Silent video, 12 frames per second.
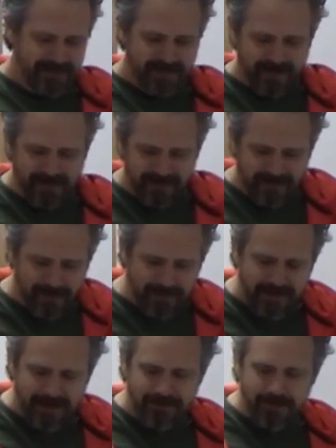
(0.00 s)
Uh, let
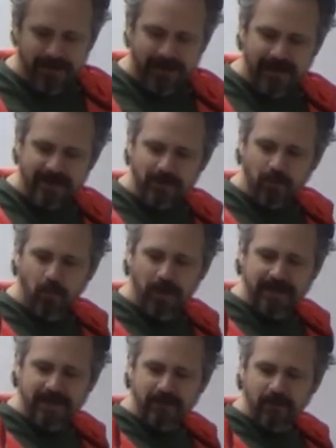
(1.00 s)
me give you guys
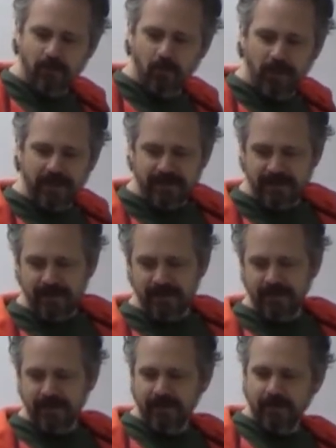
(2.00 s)
Wit, Wit,
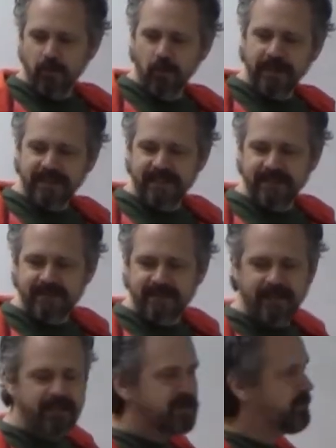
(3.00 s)

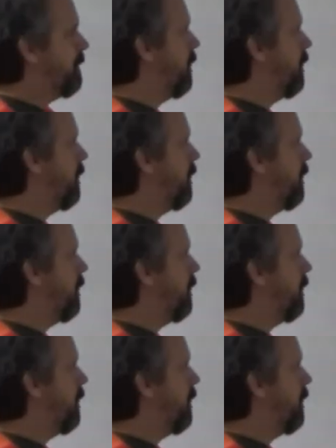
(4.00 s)
Wittgenstein's